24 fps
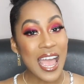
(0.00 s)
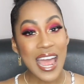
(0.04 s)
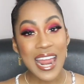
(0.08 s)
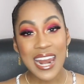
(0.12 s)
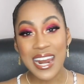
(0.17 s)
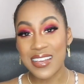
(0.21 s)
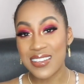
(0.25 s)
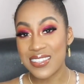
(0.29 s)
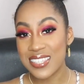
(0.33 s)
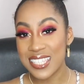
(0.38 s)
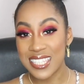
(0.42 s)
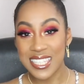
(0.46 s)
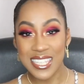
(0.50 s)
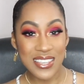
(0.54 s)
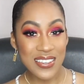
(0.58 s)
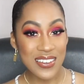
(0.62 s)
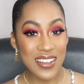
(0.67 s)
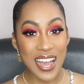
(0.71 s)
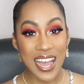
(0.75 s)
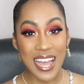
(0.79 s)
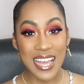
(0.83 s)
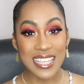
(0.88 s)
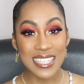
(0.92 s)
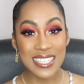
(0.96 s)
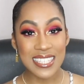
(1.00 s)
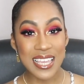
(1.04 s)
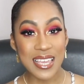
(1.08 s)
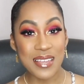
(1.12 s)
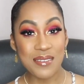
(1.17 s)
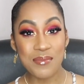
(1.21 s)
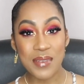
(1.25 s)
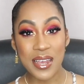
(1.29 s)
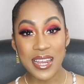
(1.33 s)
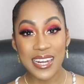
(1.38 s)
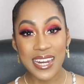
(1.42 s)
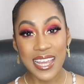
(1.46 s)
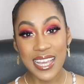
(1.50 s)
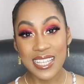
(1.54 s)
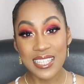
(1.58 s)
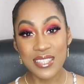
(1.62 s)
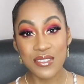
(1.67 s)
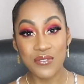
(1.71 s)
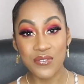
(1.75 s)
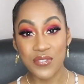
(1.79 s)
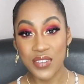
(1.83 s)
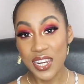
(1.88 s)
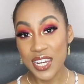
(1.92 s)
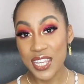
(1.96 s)
And I'll see you guys in my
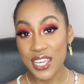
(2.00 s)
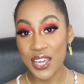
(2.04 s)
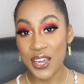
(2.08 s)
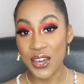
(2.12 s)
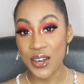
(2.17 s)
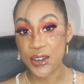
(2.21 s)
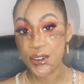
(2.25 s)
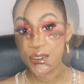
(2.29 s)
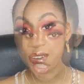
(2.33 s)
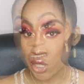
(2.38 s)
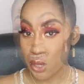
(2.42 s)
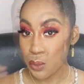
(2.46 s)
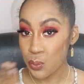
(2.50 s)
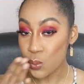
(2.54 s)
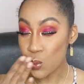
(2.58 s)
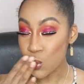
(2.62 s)
next video.